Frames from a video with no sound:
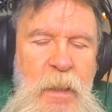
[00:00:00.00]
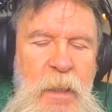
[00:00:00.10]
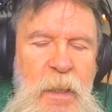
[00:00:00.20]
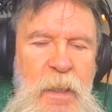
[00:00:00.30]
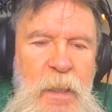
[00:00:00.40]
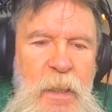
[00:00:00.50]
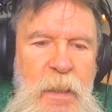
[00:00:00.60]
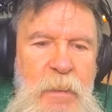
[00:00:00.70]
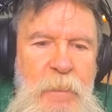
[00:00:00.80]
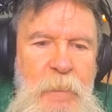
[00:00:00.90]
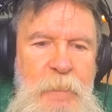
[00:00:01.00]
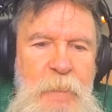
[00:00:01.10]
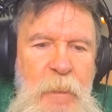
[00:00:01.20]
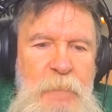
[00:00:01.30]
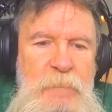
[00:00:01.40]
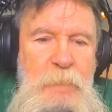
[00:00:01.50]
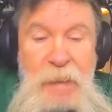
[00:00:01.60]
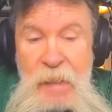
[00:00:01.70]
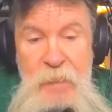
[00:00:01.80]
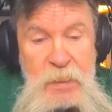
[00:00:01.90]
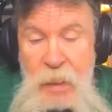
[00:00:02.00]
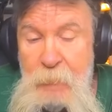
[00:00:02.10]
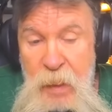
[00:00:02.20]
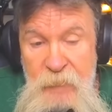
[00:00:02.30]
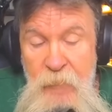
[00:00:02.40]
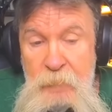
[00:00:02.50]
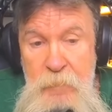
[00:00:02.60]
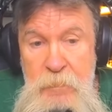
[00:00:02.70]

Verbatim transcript: Uh, maybe some of them.